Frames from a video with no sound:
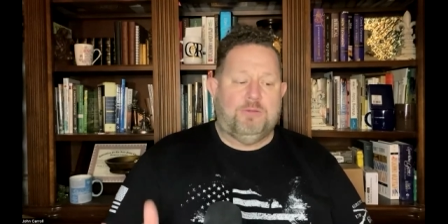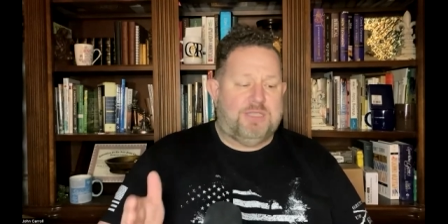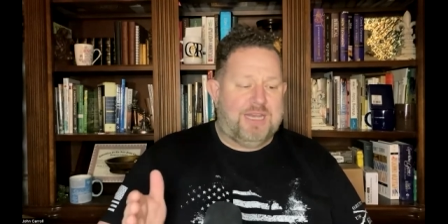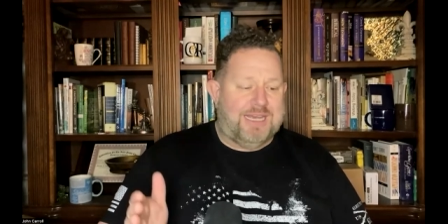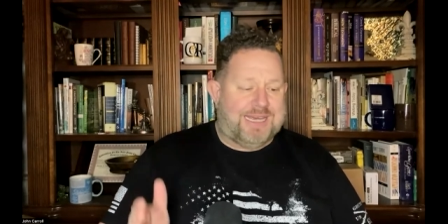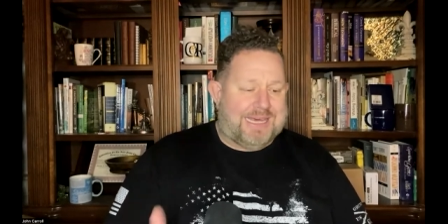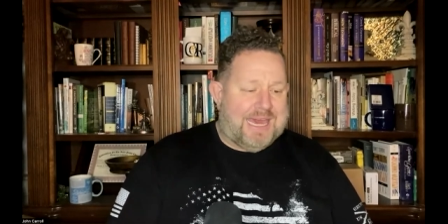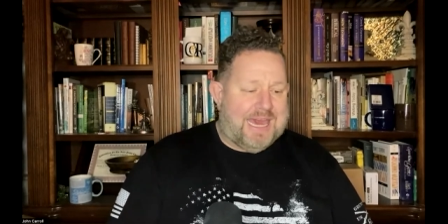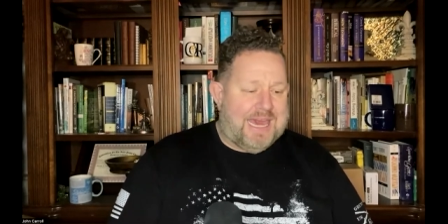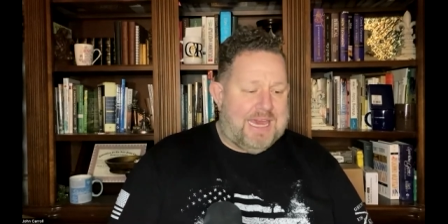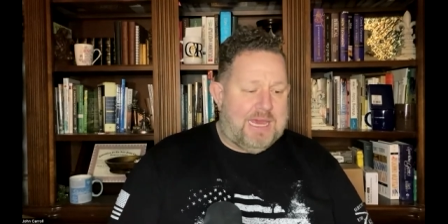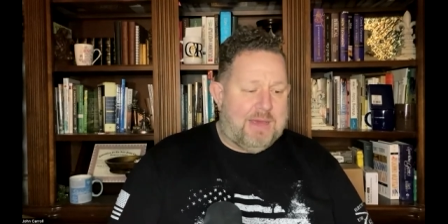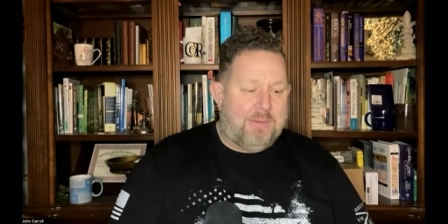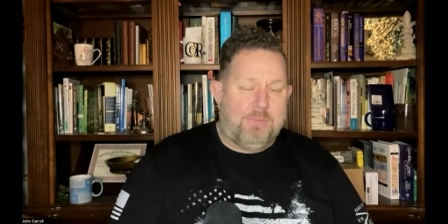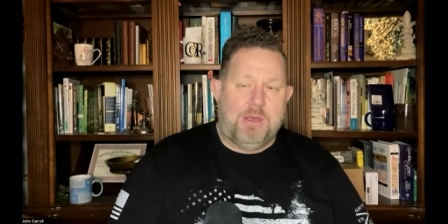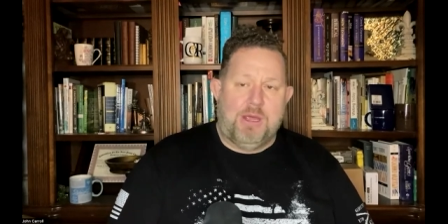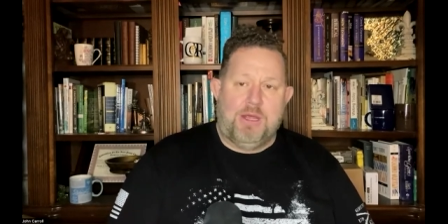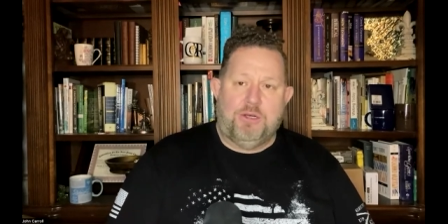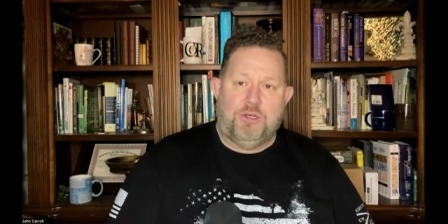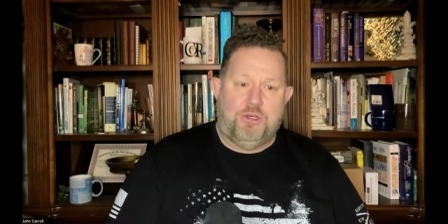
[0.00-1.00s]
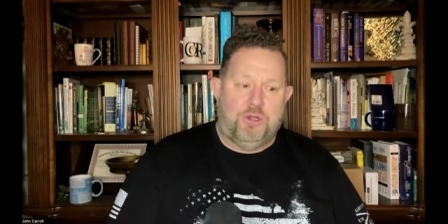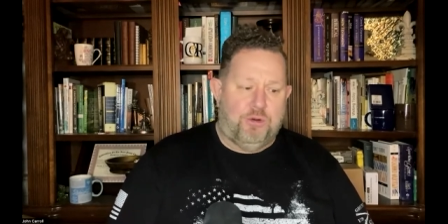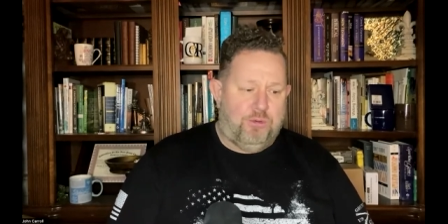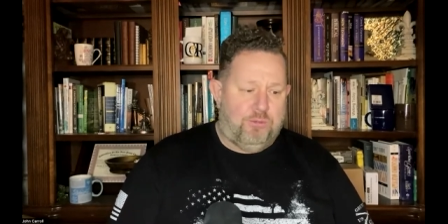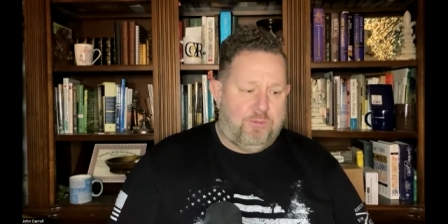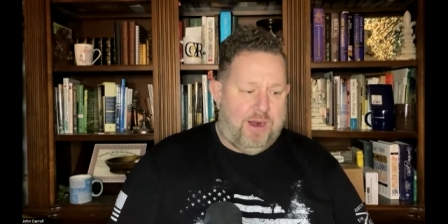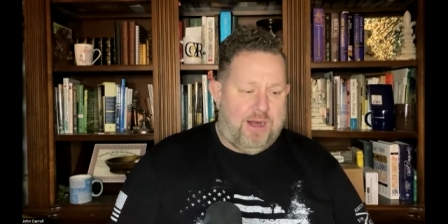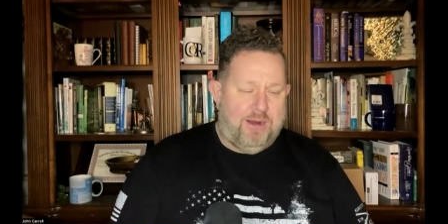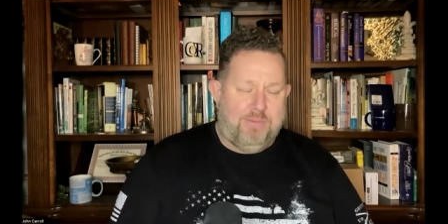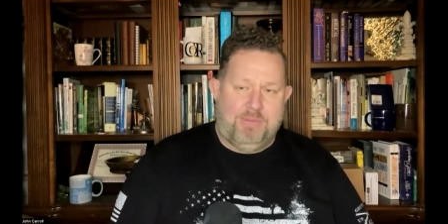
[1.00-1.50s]
to keep,
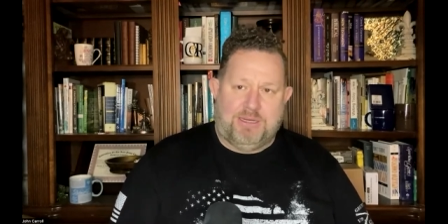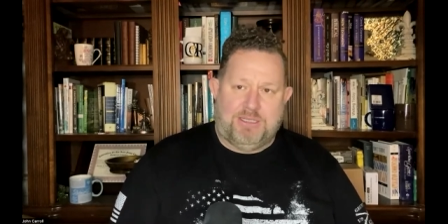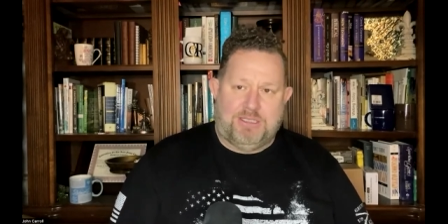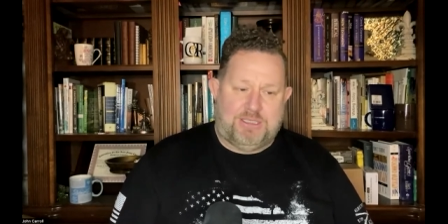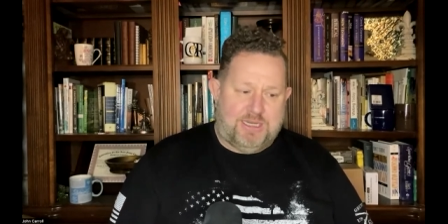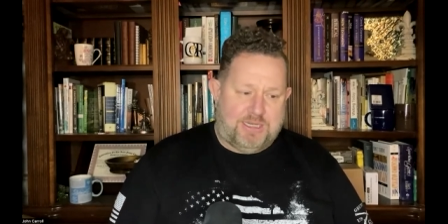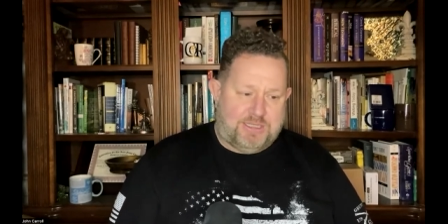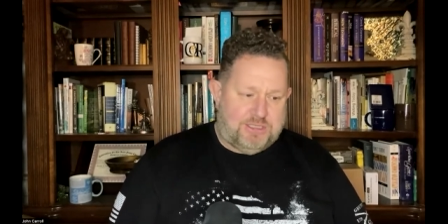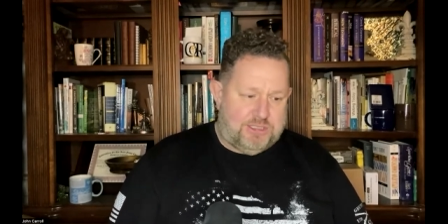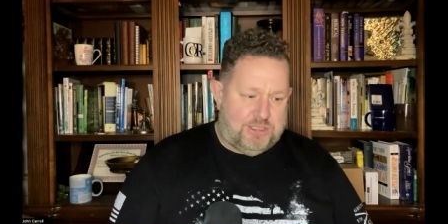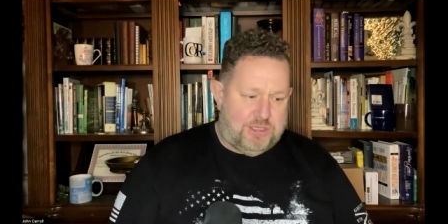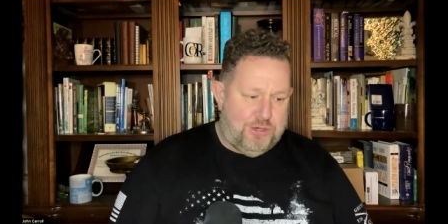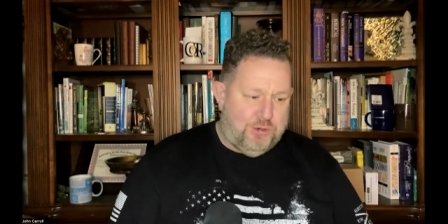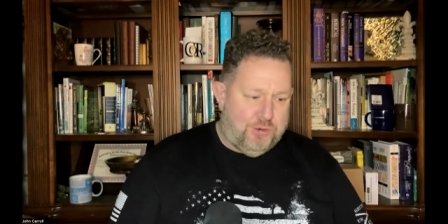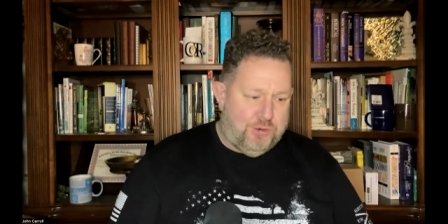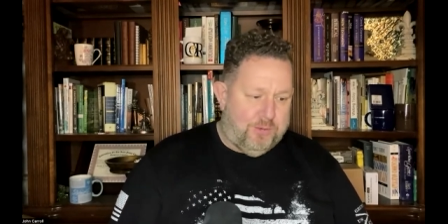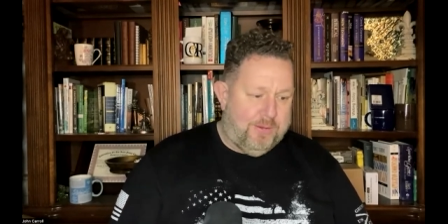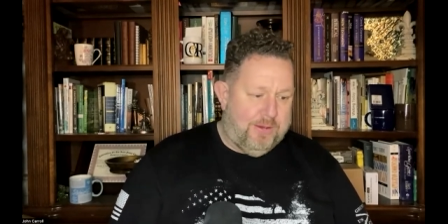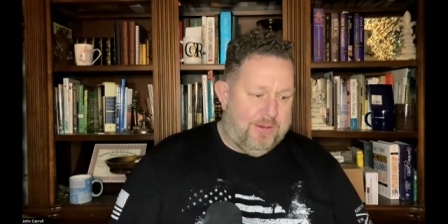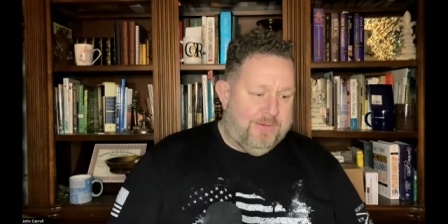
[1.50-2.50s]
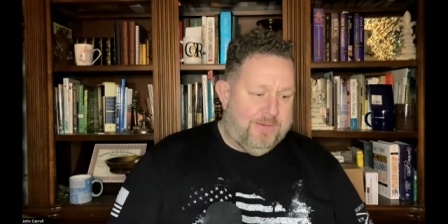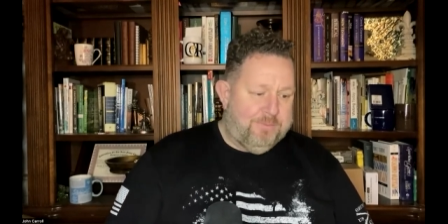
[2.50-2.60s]
Deuteronomy 6 2,